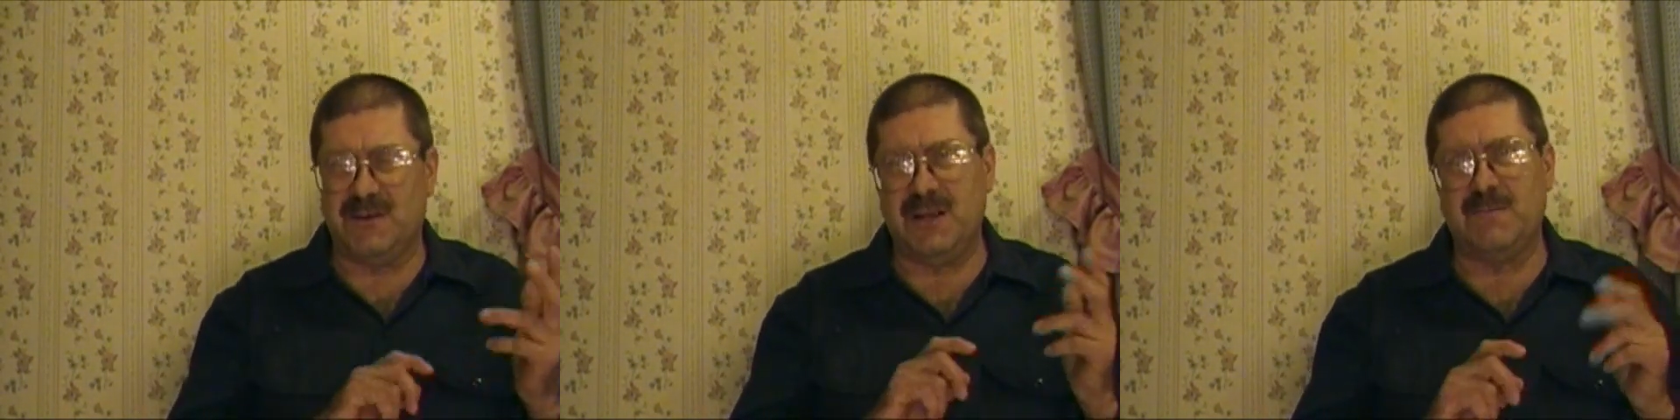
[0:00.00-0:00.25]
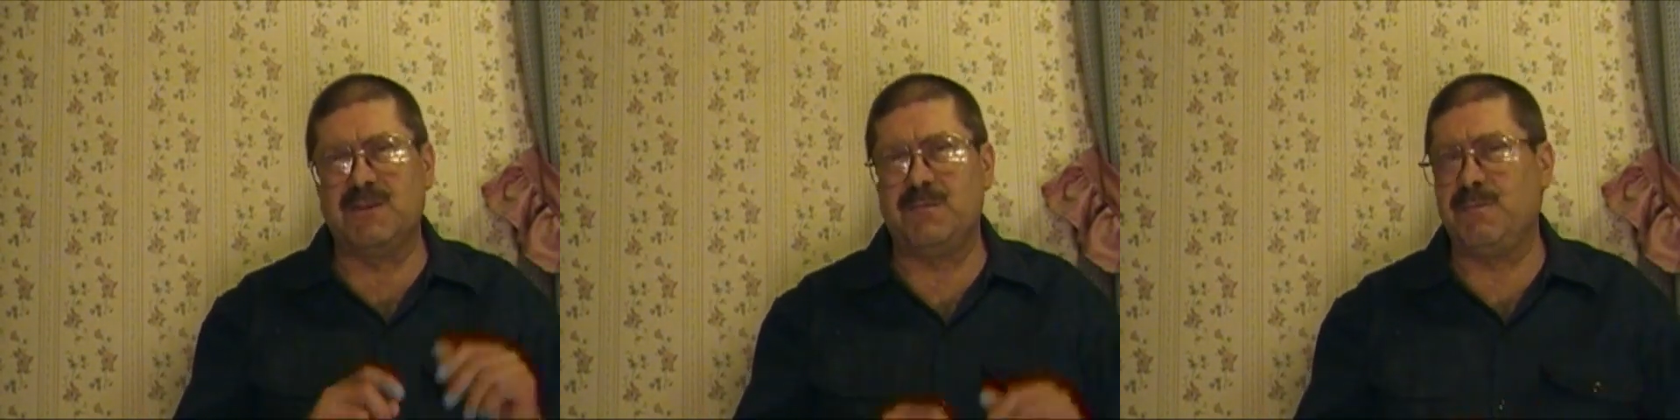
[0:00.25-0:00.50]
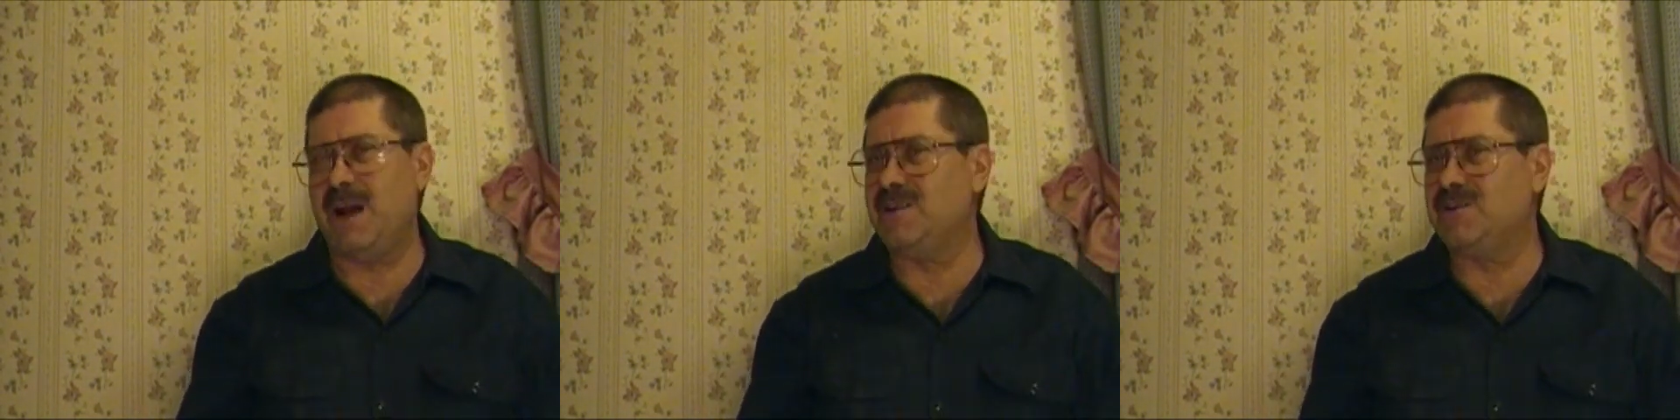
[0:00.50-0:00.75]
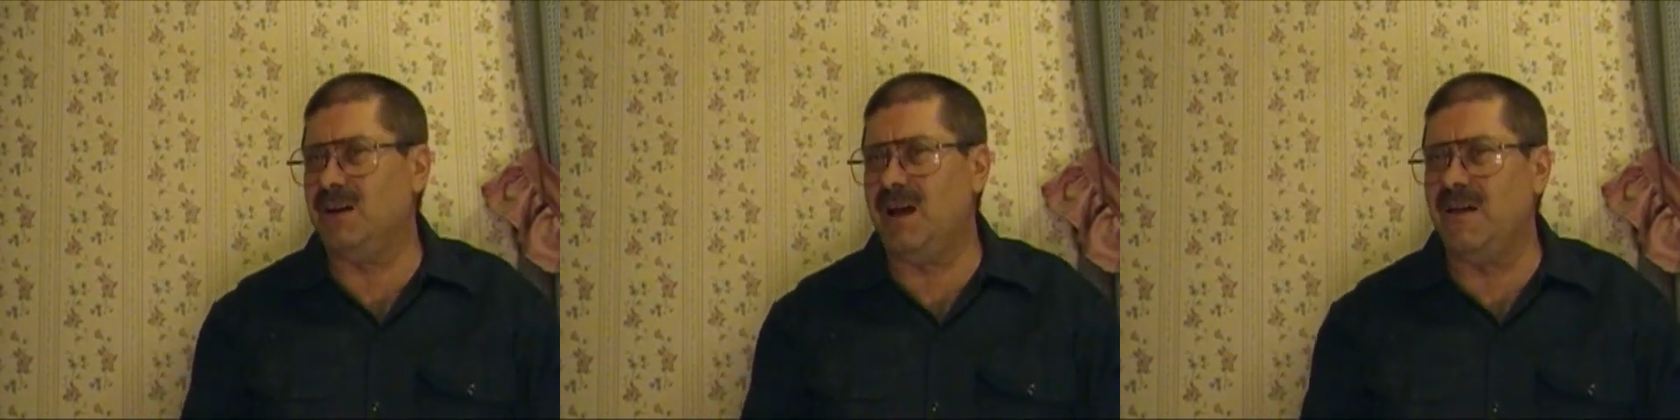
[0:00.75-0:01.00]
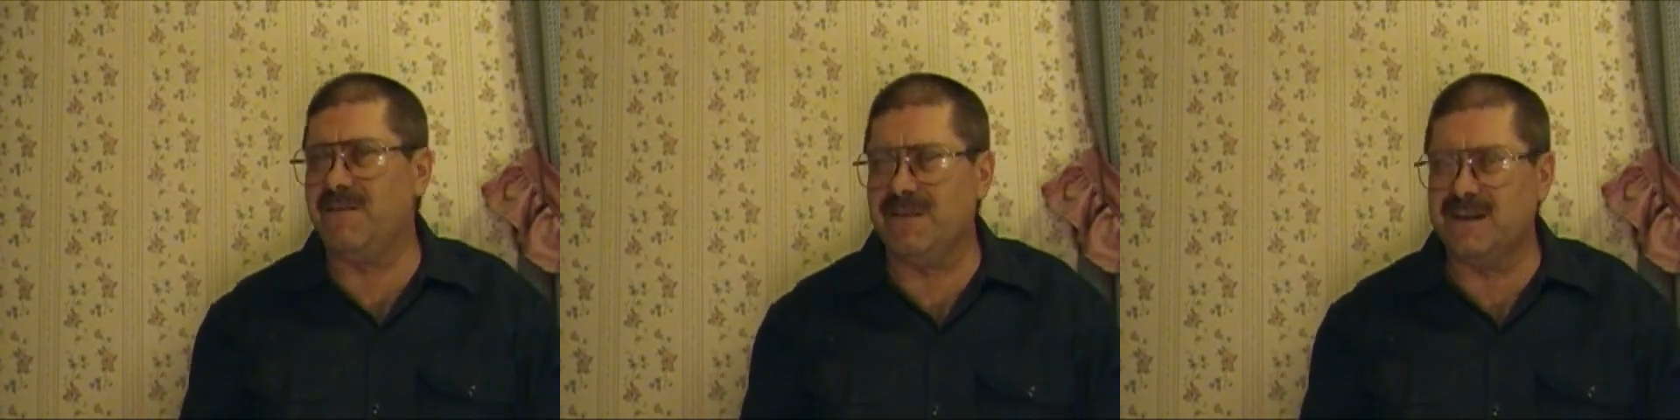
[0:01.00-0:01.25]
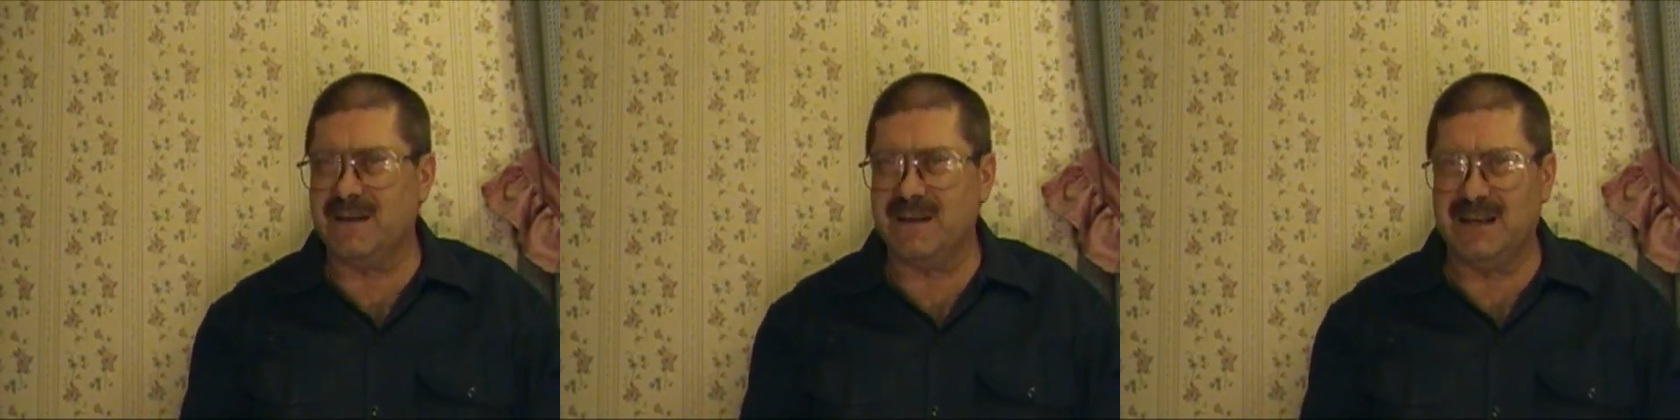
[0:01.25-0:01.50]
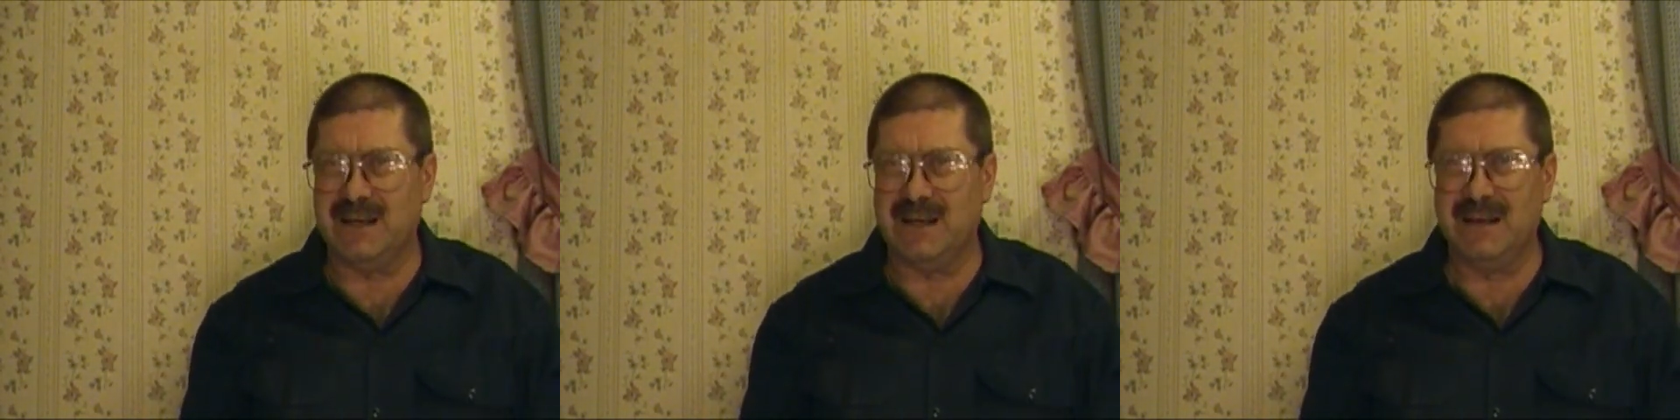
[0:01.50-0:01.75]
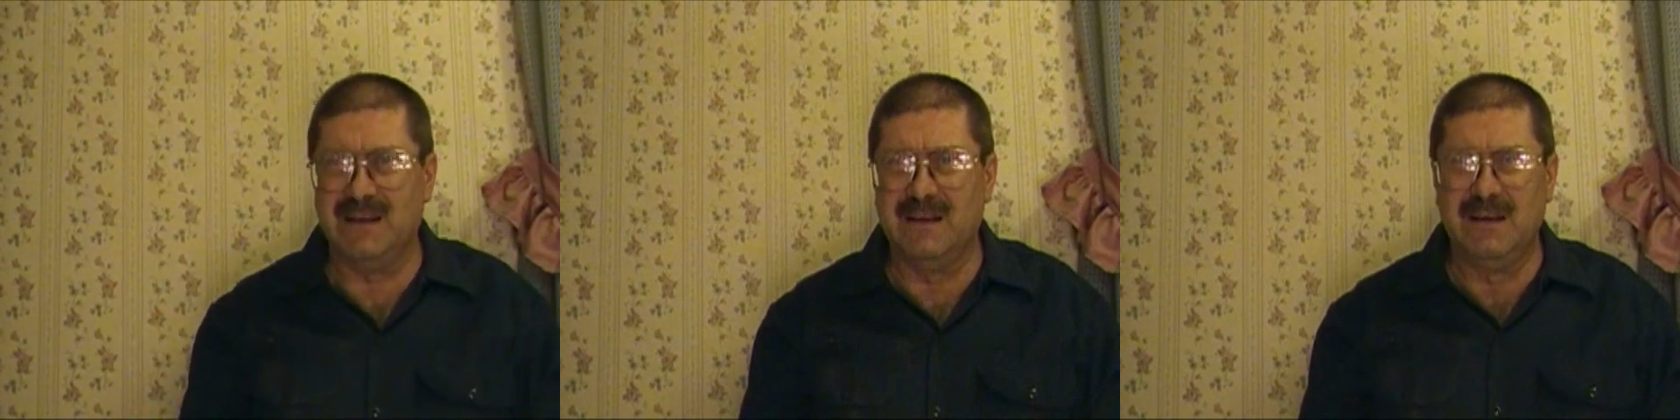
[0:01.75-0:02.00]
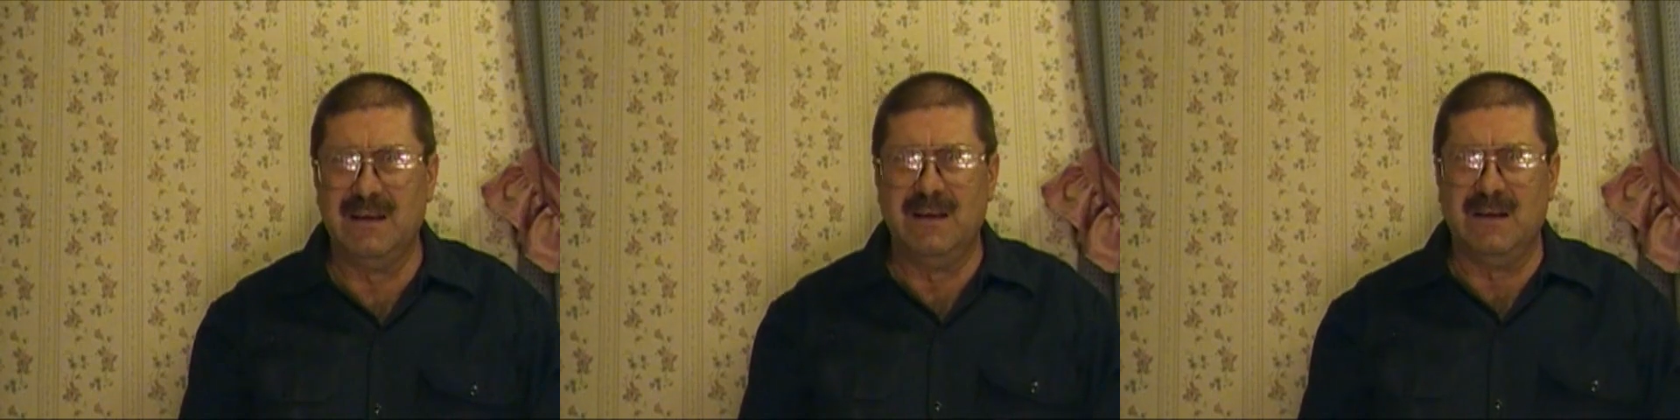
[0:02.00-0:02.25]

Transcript: there's some special offer you can get?